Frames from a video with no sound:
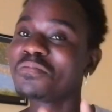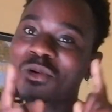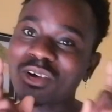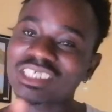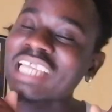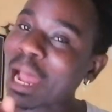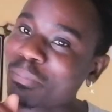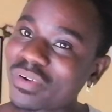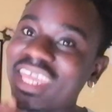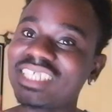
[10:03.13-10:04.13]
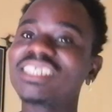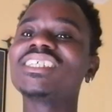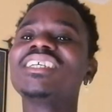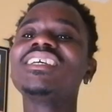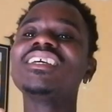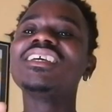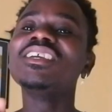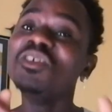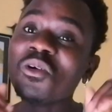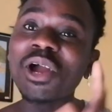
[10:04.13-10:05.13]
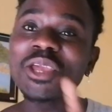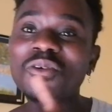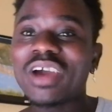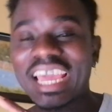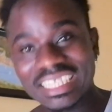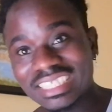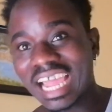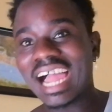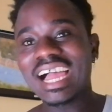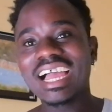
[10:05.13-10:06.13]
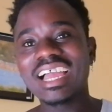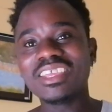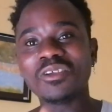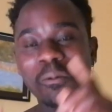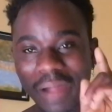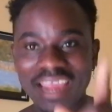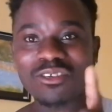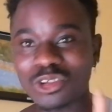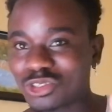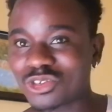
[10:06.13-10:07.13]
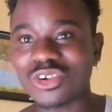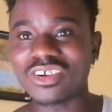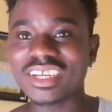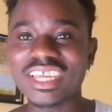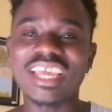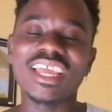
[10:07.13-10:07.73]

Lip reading: because that bridge, you where you go enter, your mind not strong.